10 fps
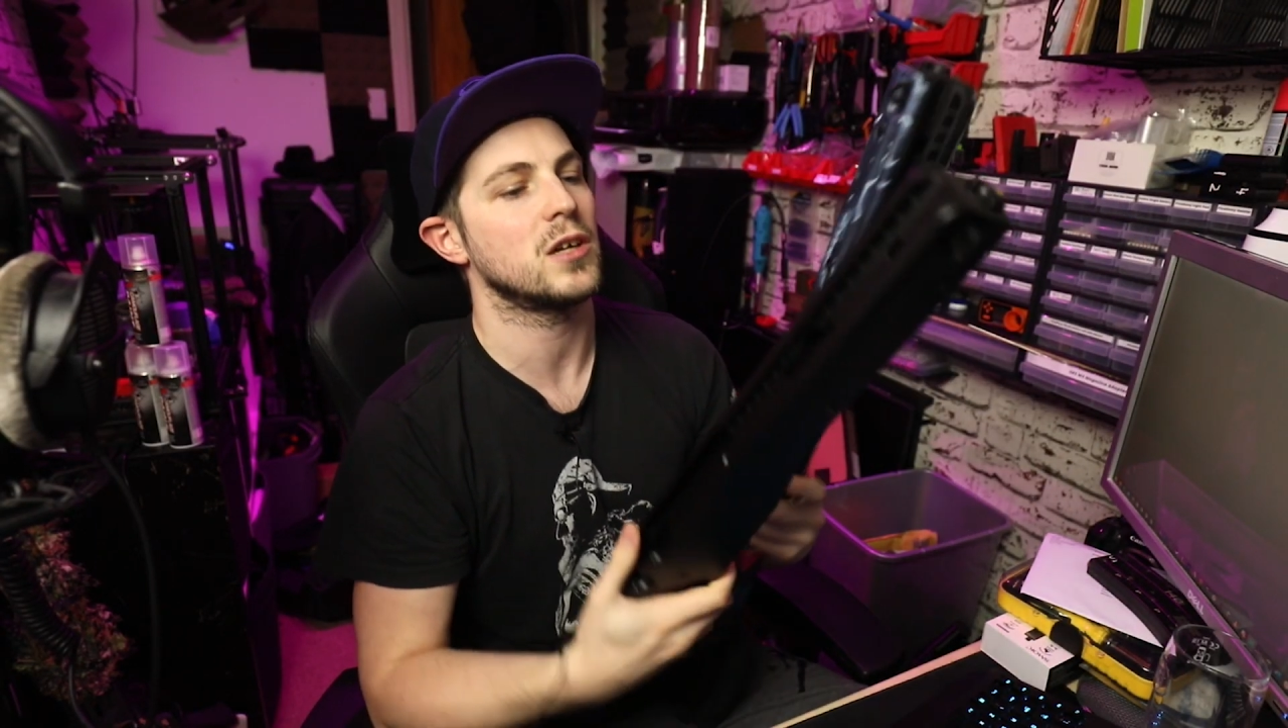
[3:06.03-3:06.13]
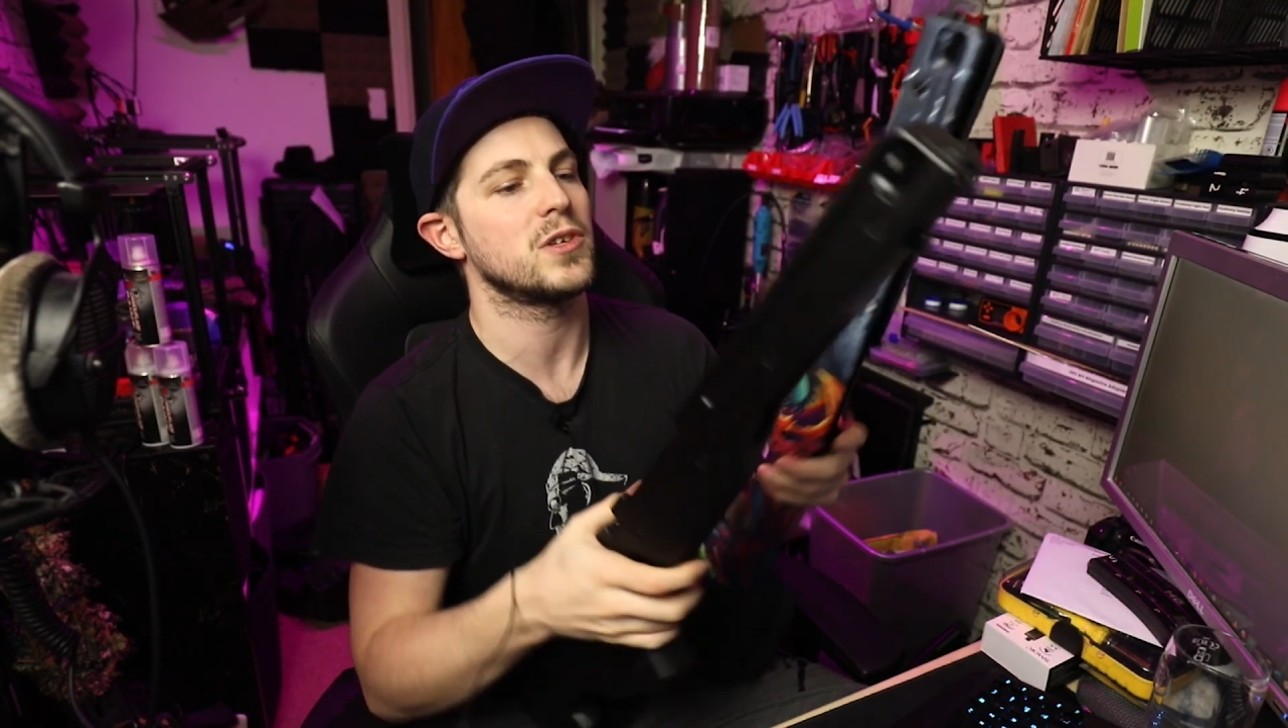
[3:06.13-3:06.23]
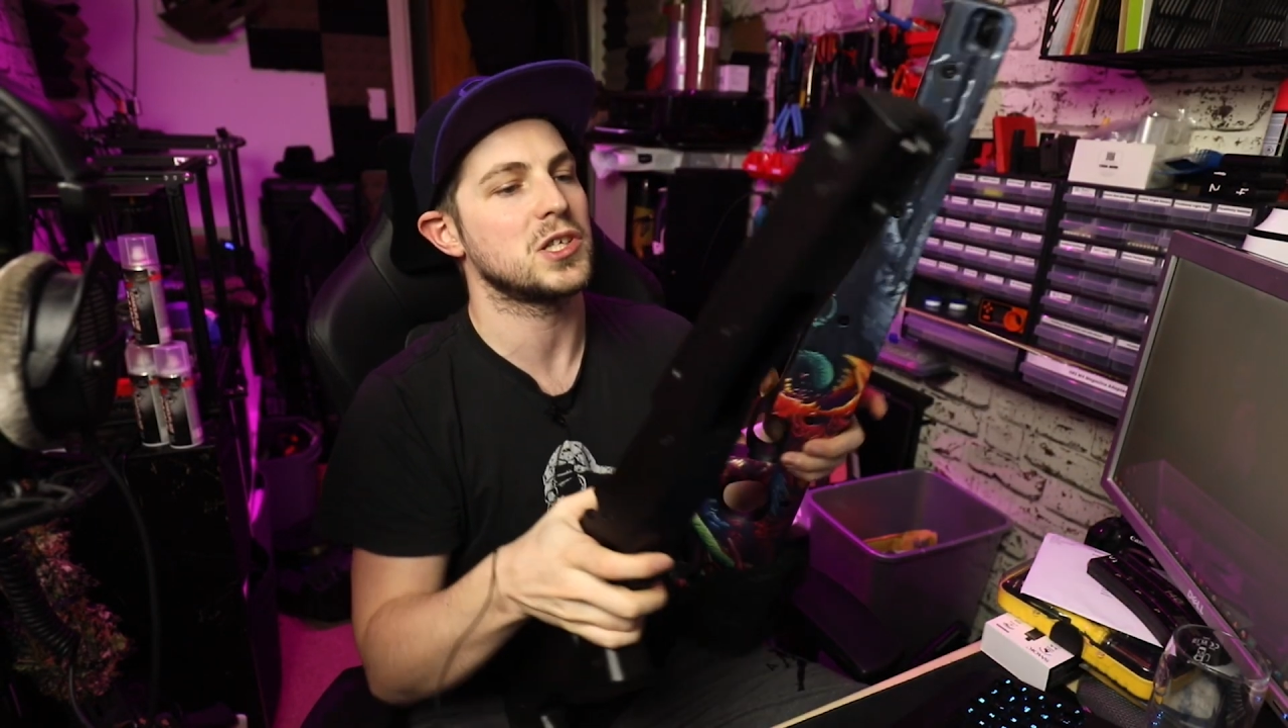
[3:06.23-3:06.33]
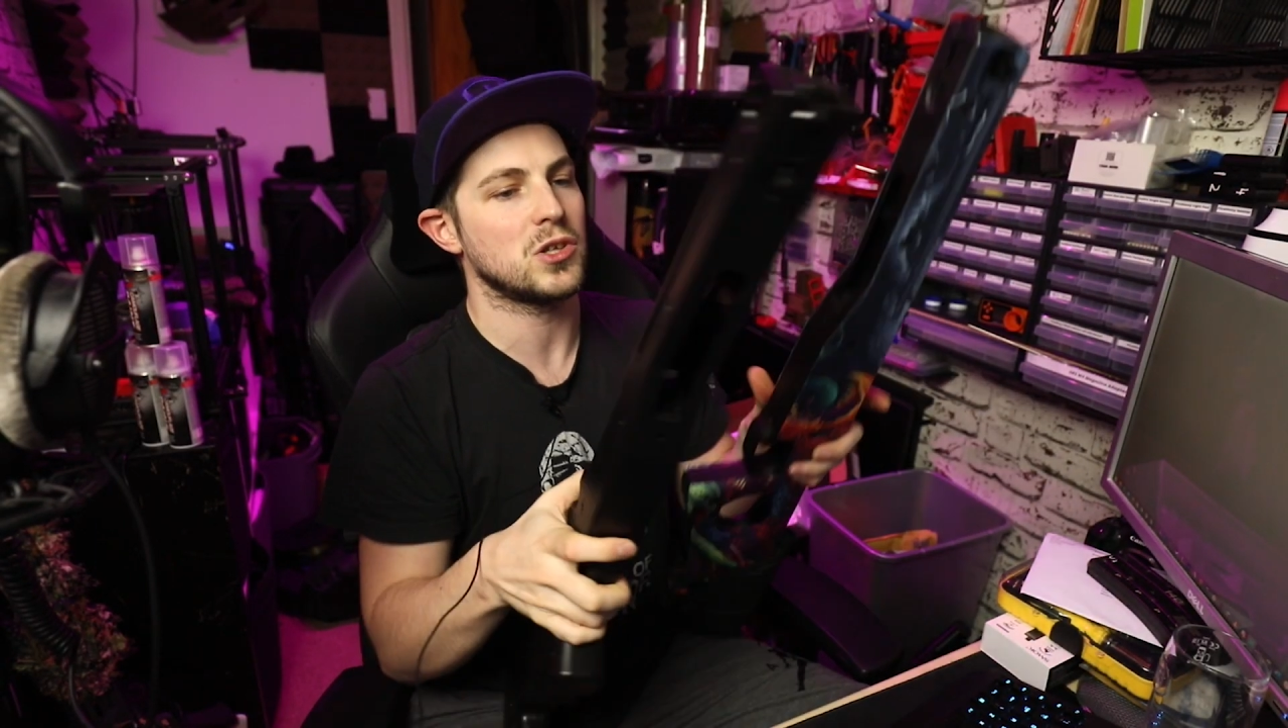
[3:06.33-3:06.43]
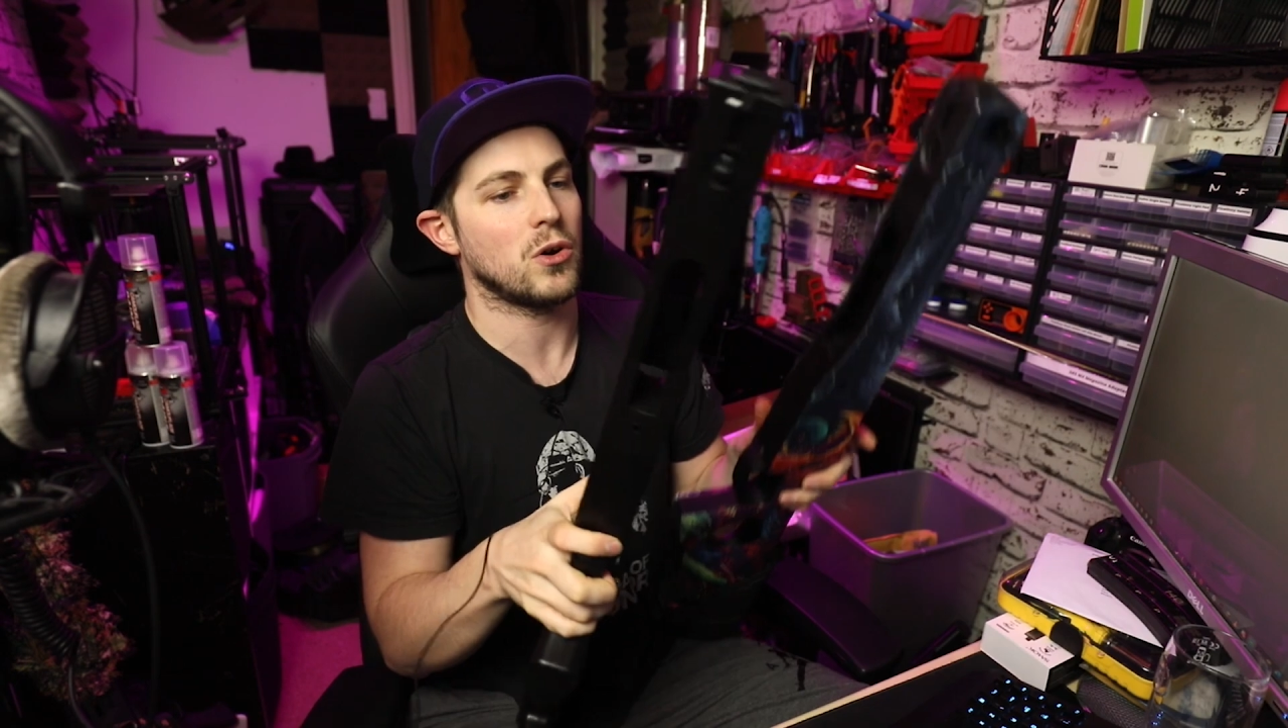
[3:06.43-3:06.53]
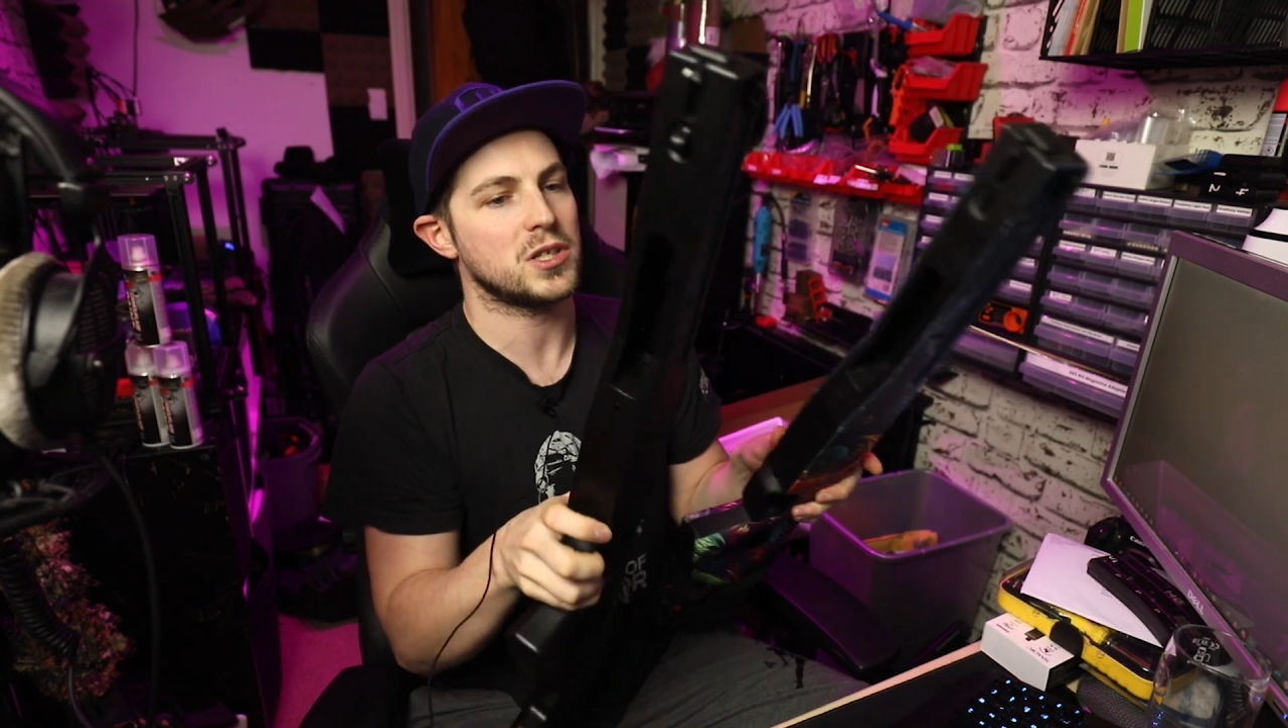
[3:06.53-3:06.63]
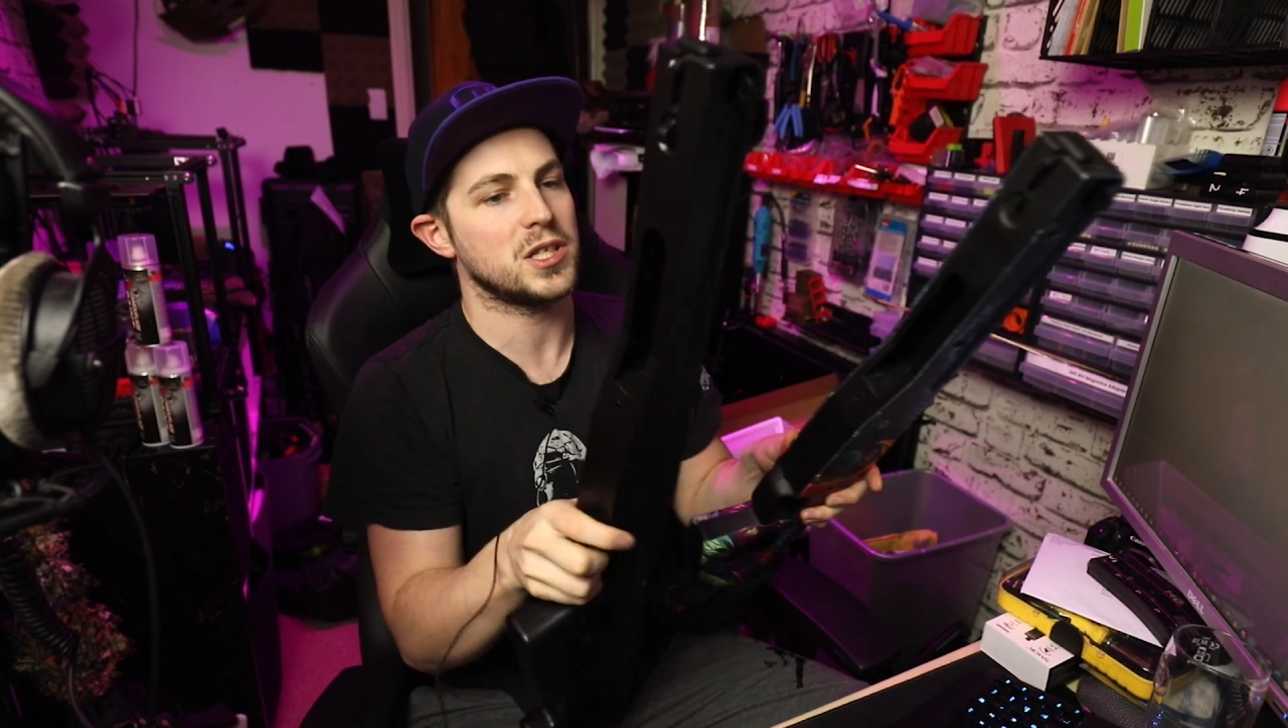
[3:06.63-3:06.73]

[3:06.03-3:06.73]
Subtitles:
of the stock